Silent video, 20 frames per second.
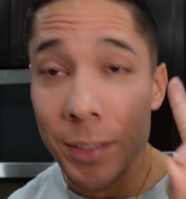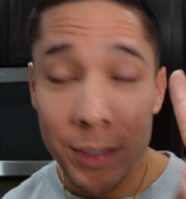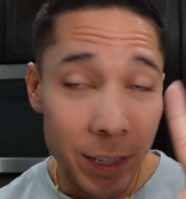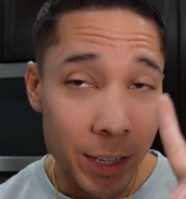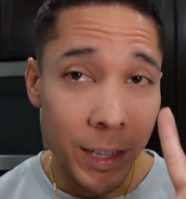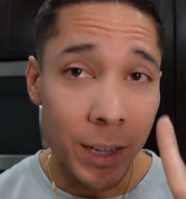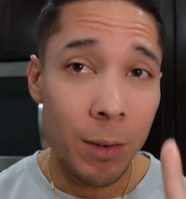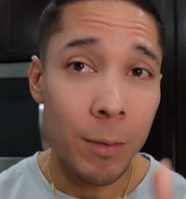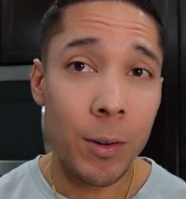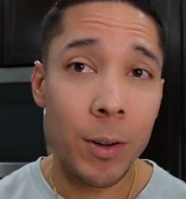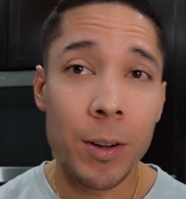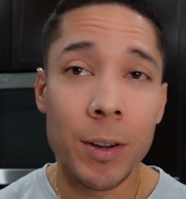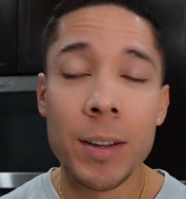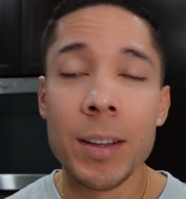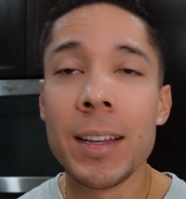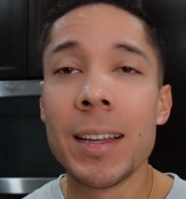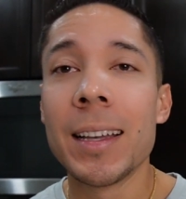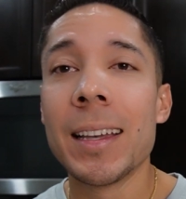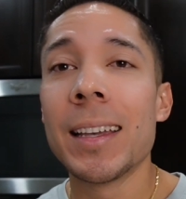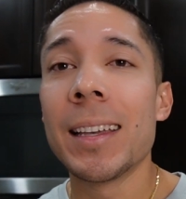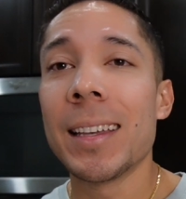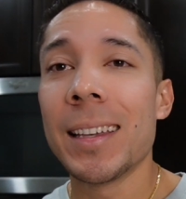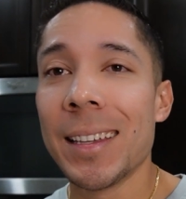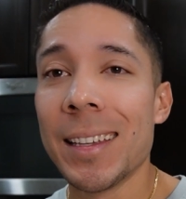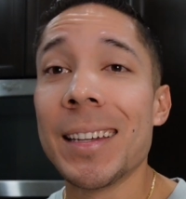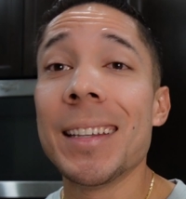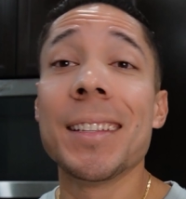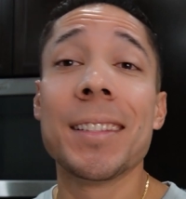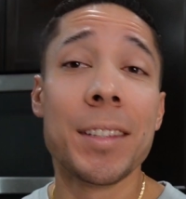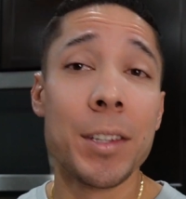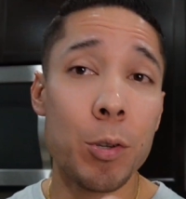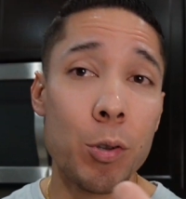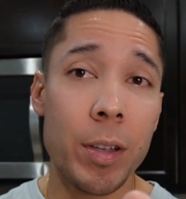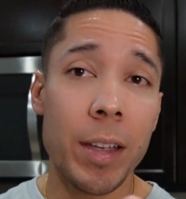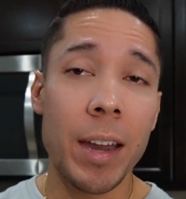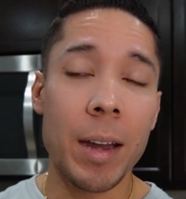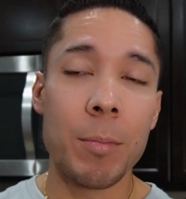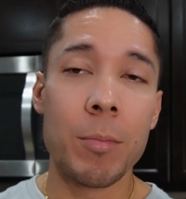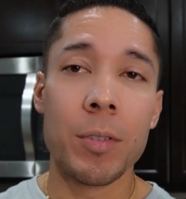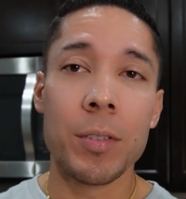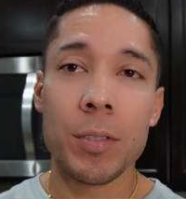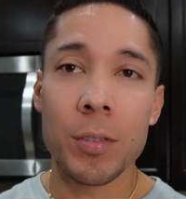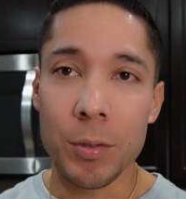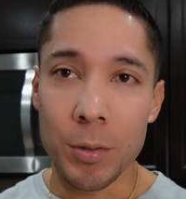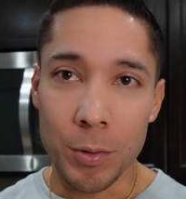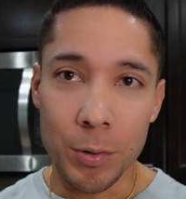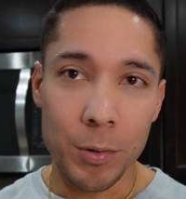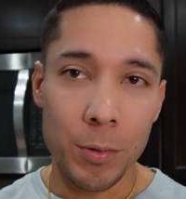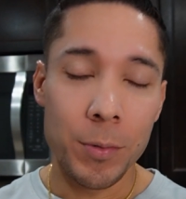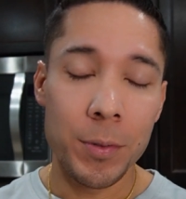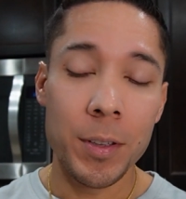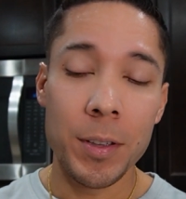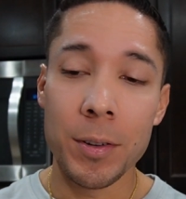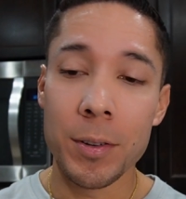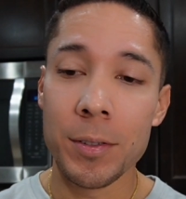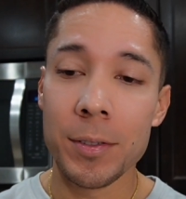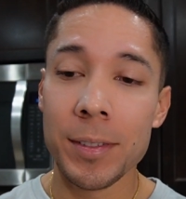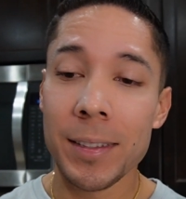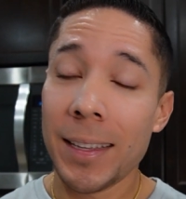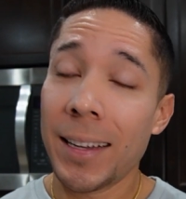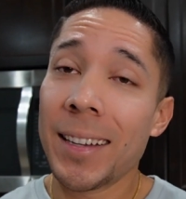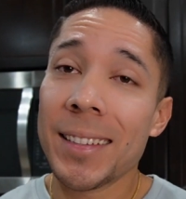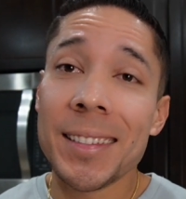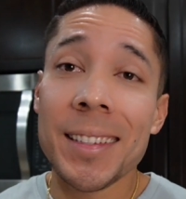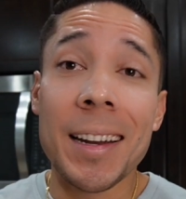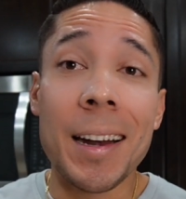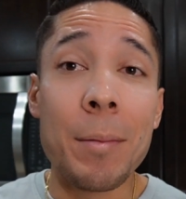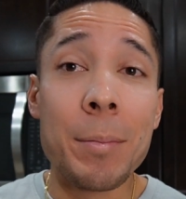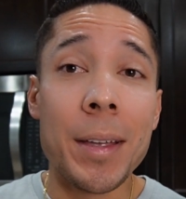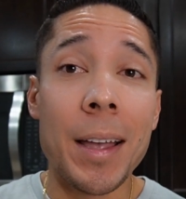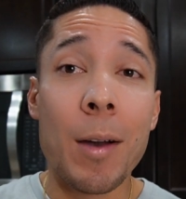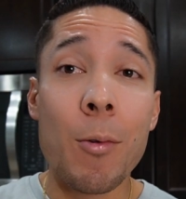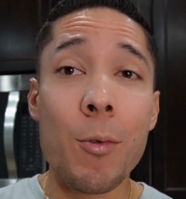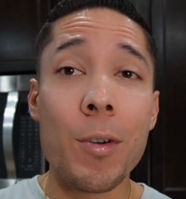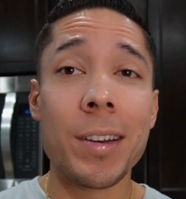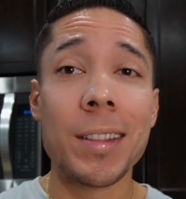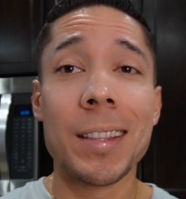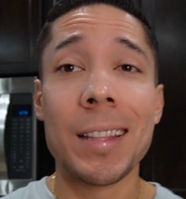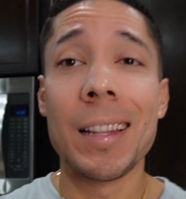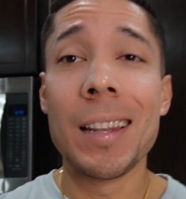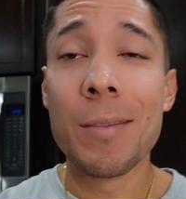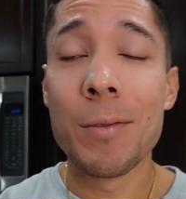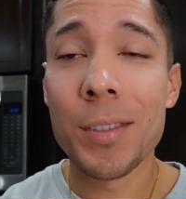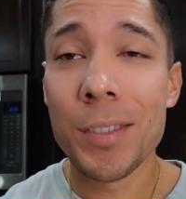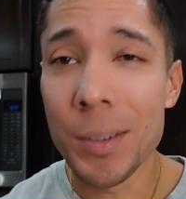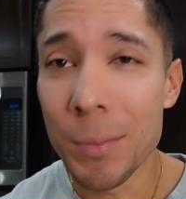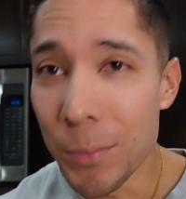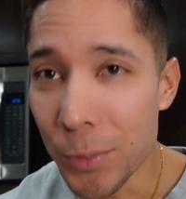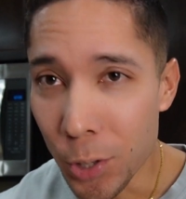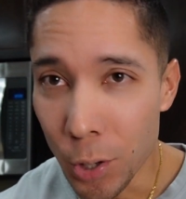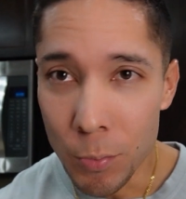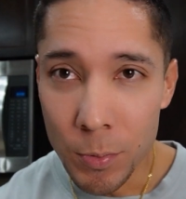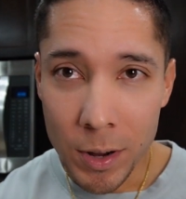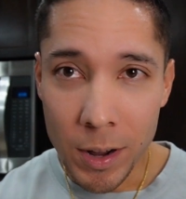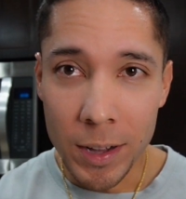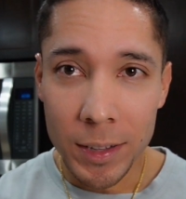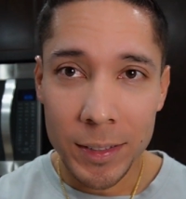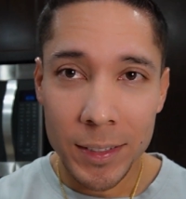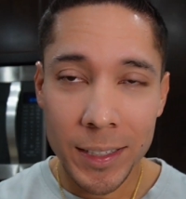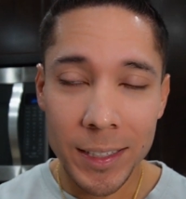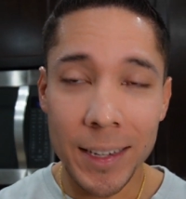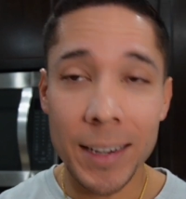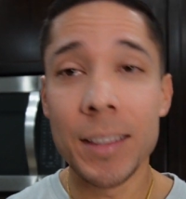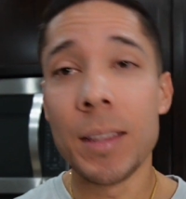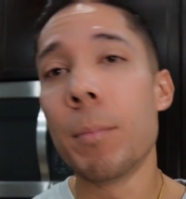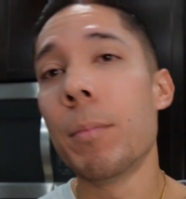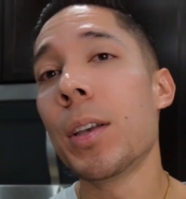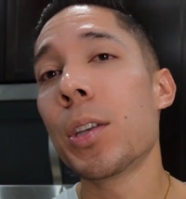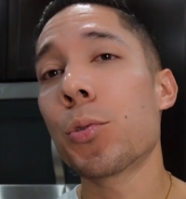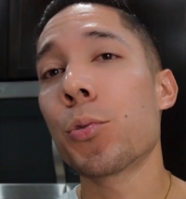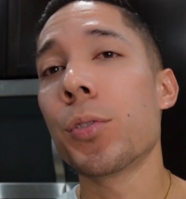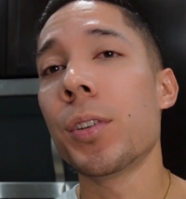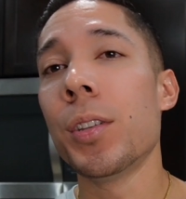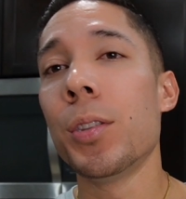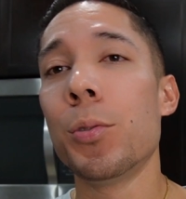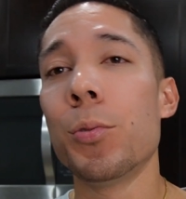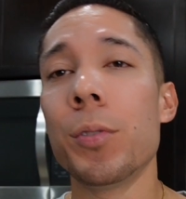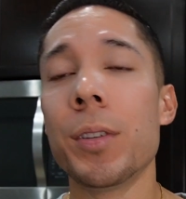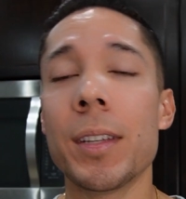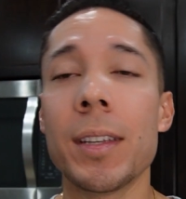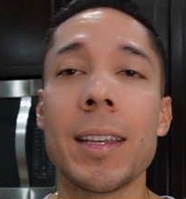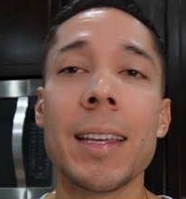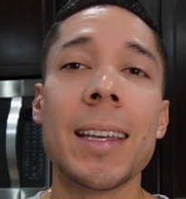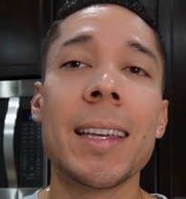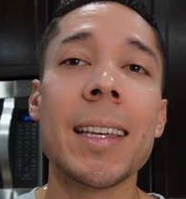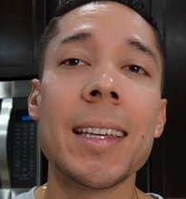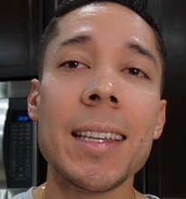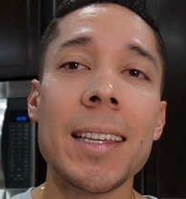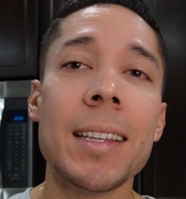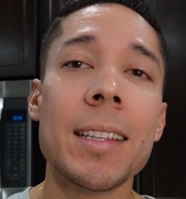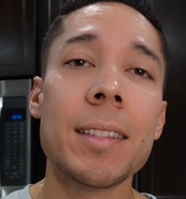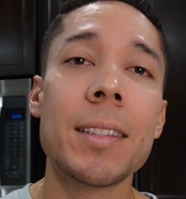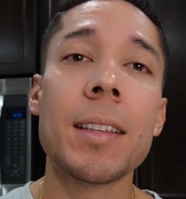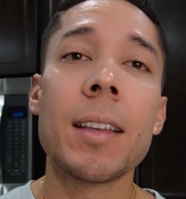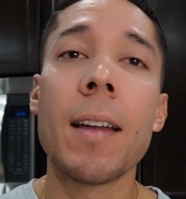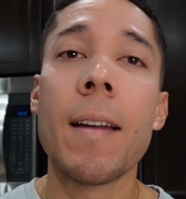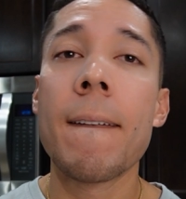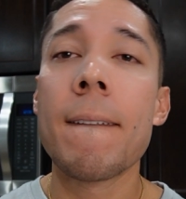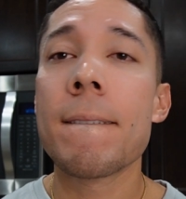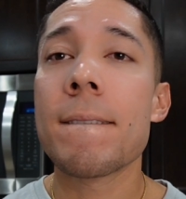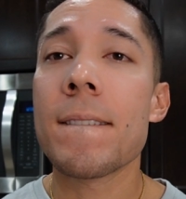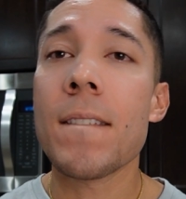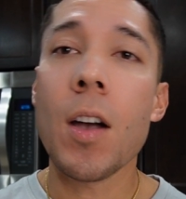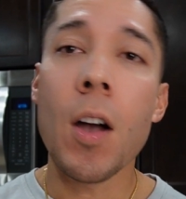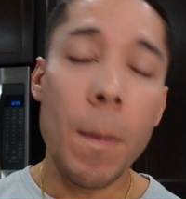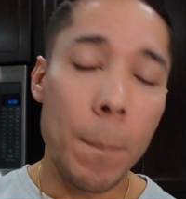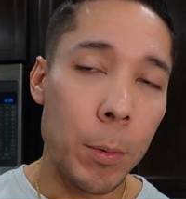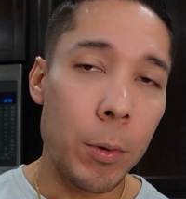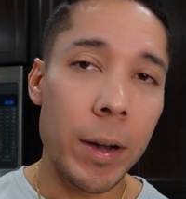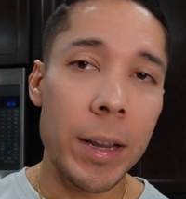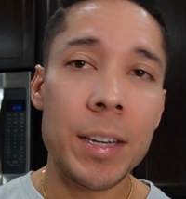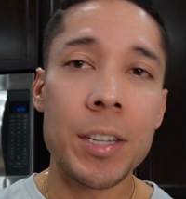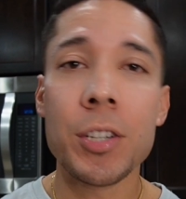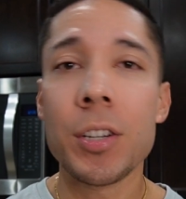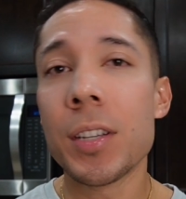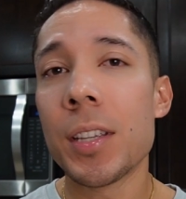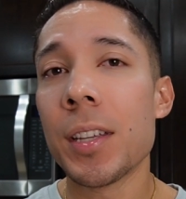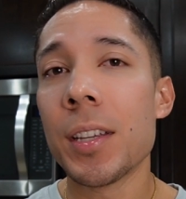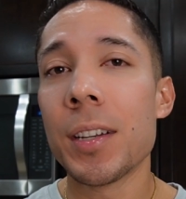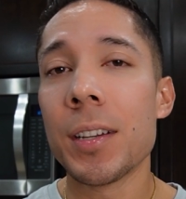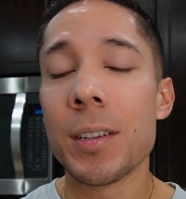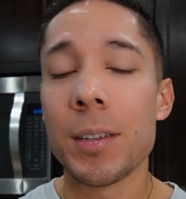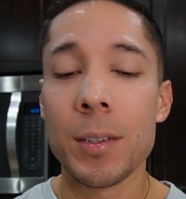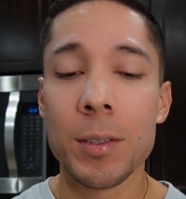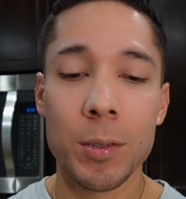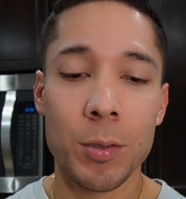Second of all, it is a new camera. So, you know, like I said, I mean, I wanna deliver some dope content, and the best way to do it is upgrading your gear.